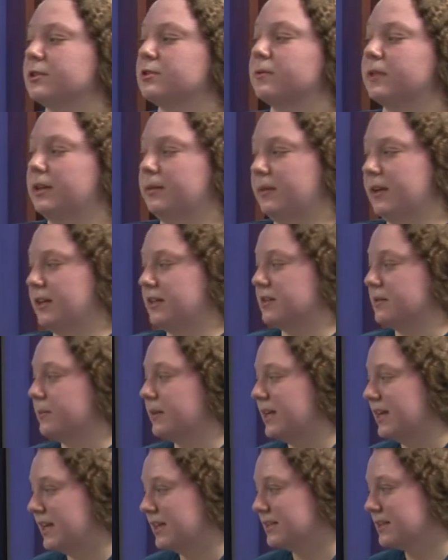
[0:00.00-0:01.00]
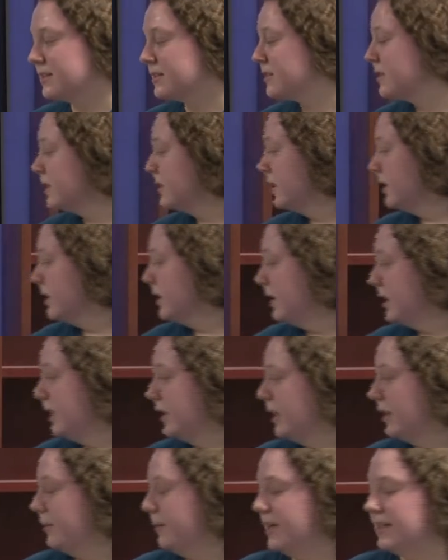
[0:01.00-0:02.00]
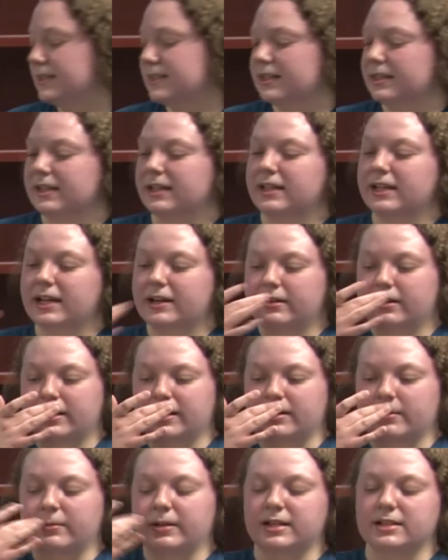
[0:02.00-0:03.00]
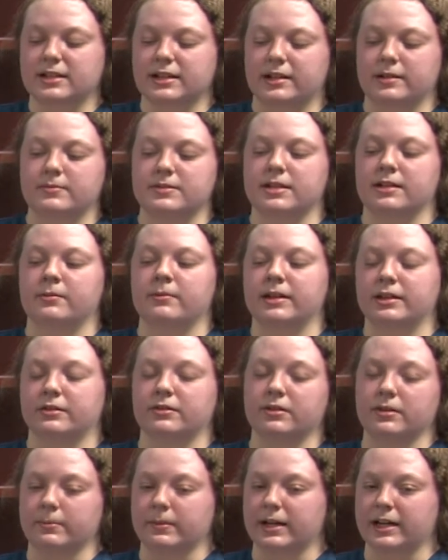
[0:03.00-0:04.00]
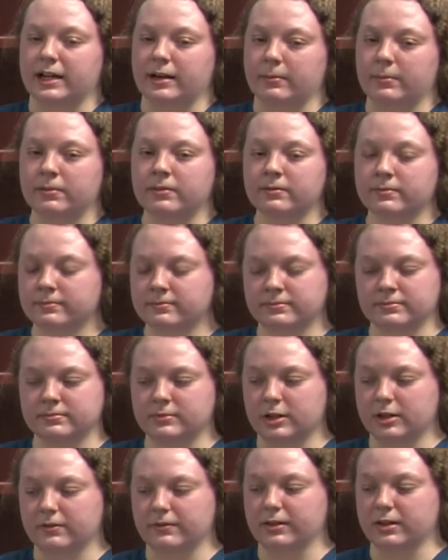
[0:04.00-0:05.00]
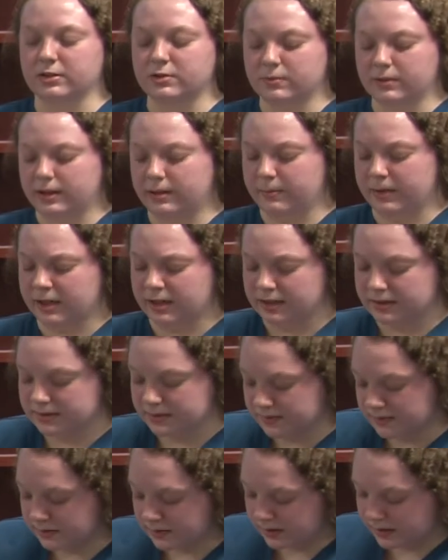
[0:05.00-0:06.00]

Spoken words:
20 minutes apiece. And I basically counted how many times they went through the pipe over the 20 minutes.